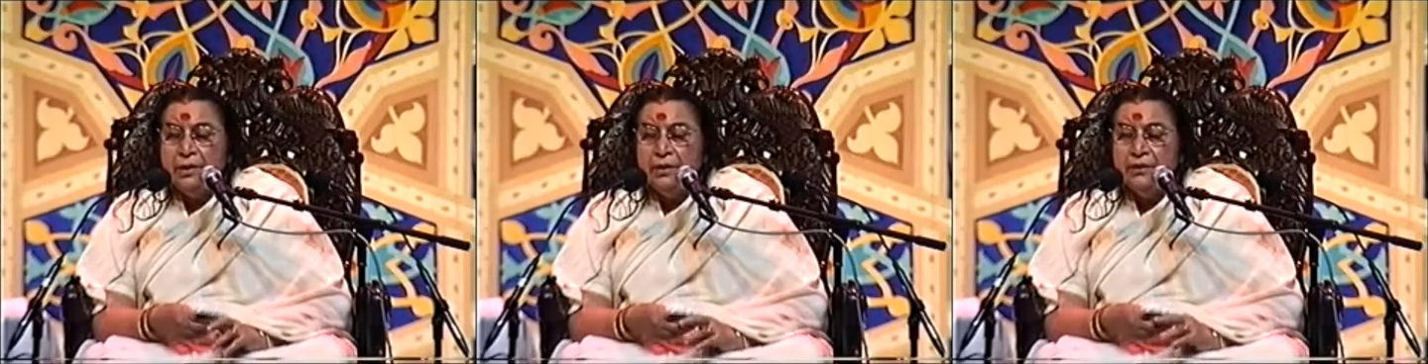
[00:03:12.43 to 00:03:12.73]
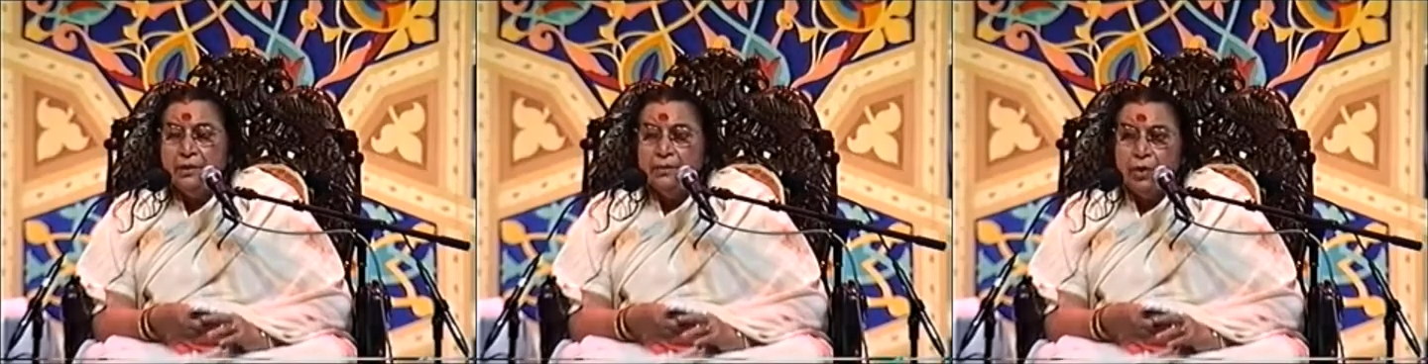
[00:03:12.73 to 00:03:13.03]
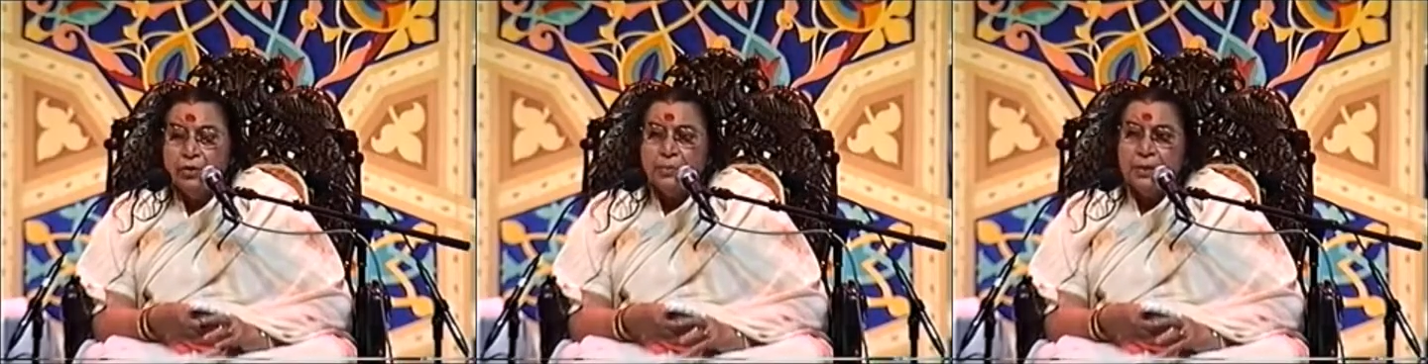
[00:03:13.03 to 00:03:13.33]
in some
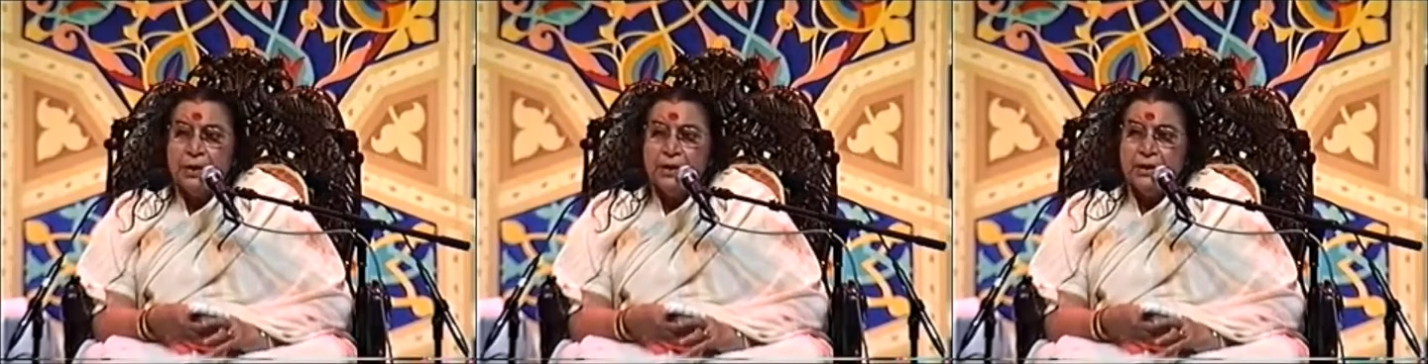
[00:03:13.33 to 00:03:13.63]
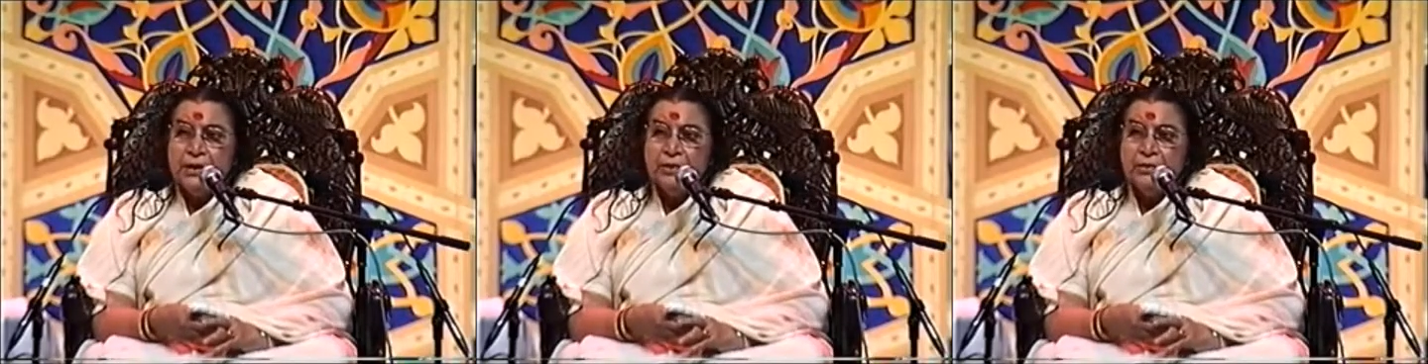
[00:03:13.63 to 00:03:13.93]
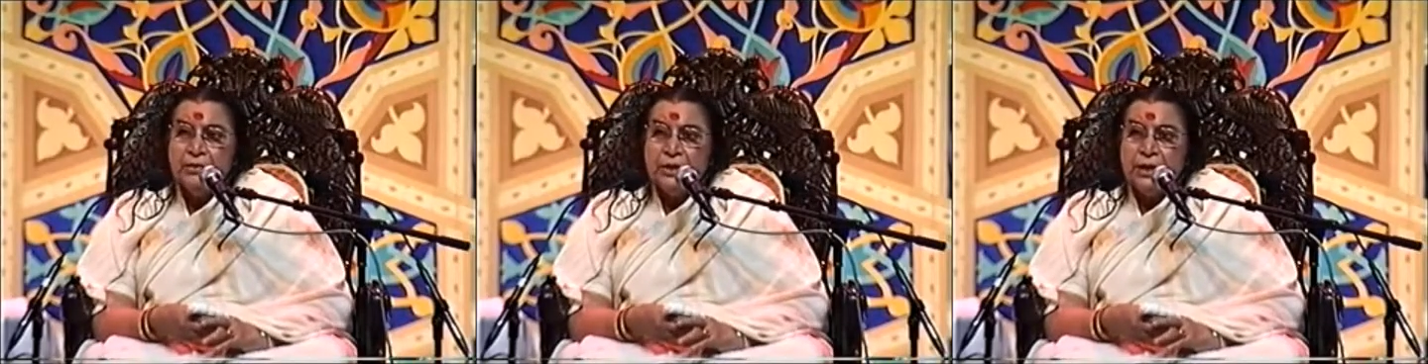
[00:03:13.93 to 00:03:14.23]
hospital in
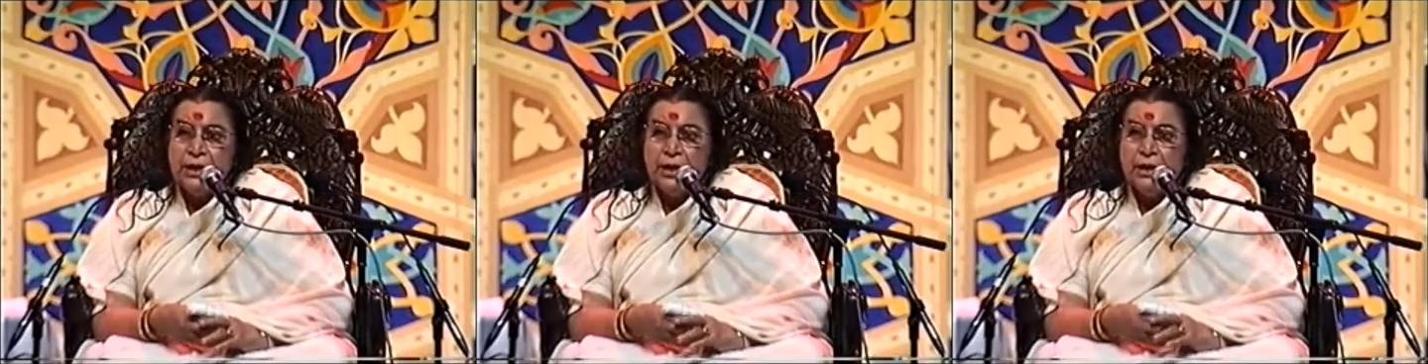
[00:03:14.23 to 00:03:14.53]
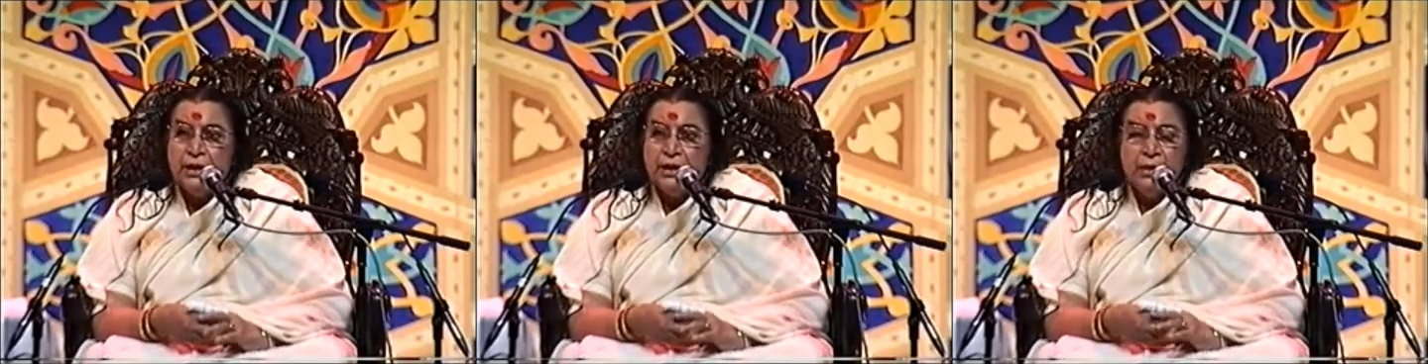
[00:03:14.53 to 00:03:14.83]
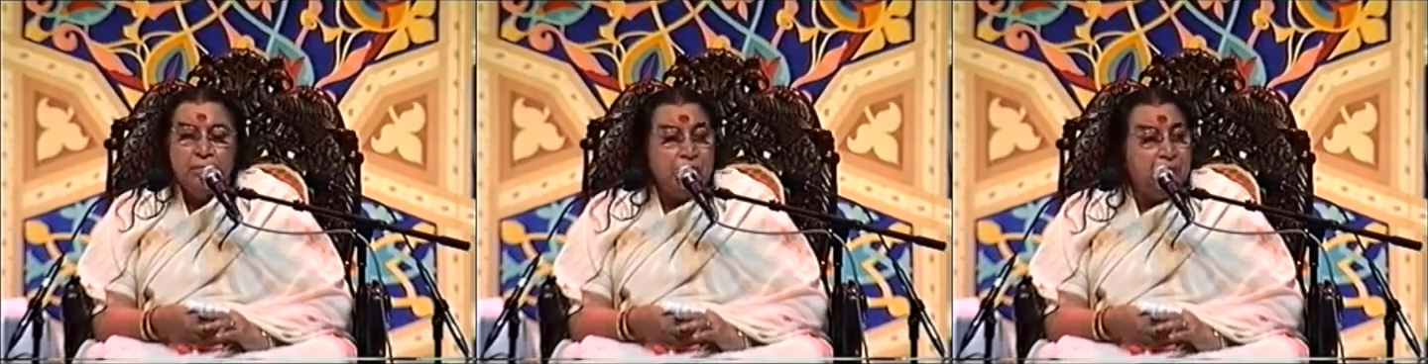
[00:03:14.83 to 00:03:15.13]
Australia,
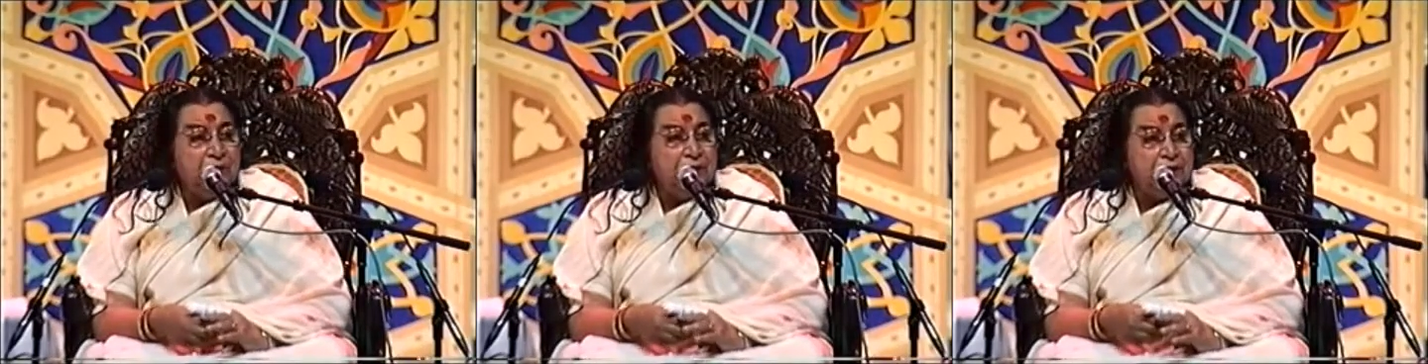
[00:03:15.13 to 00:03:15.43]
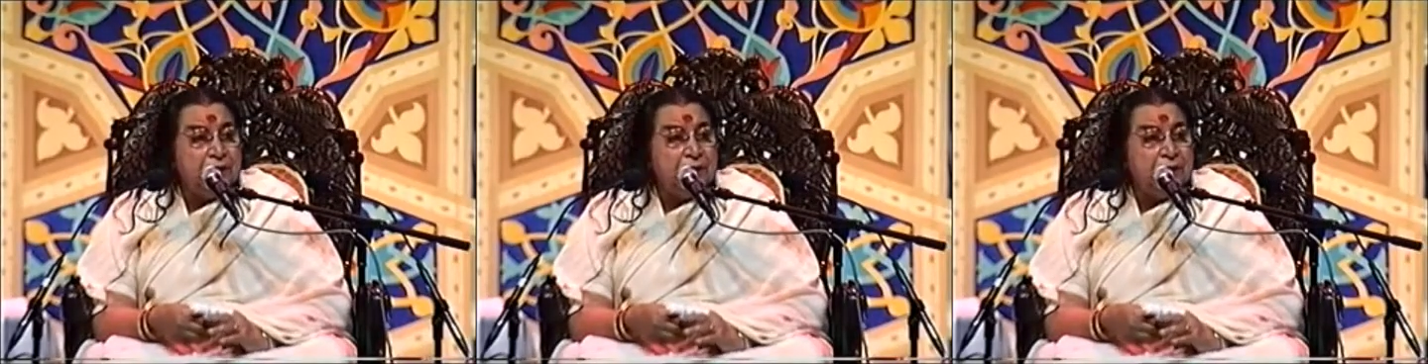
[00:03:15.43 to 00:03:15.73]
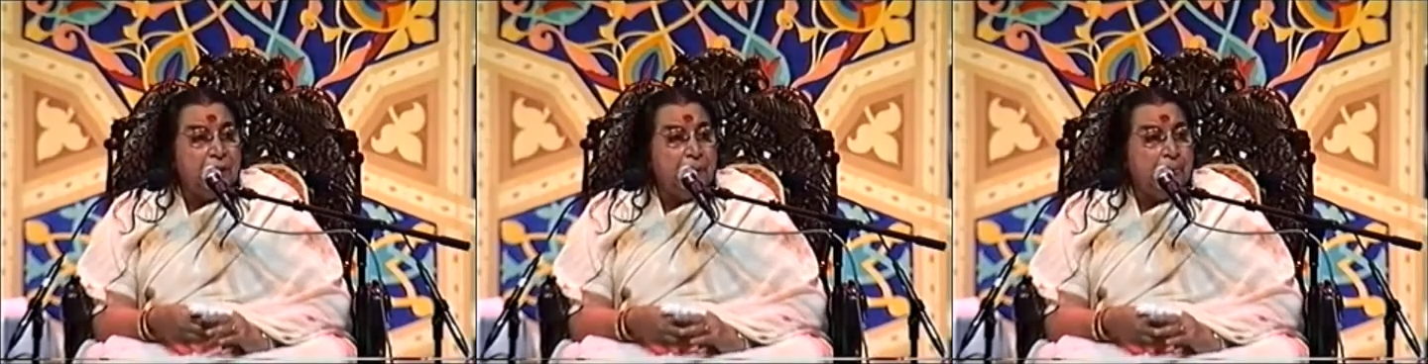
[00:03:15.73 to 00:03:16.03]
maybe in Sydney,